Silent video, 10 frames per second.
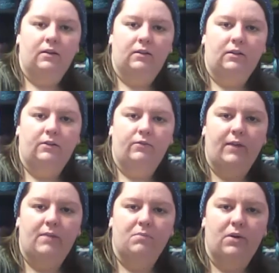Little
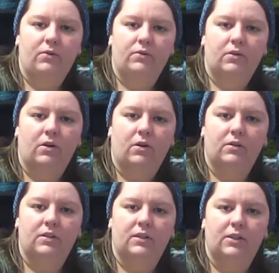rainbow
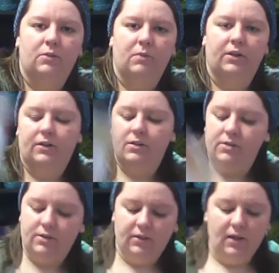skull stitch
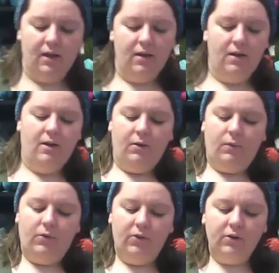markers.
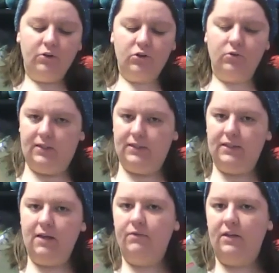With your choice
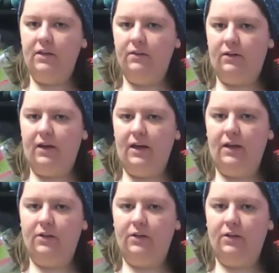of either a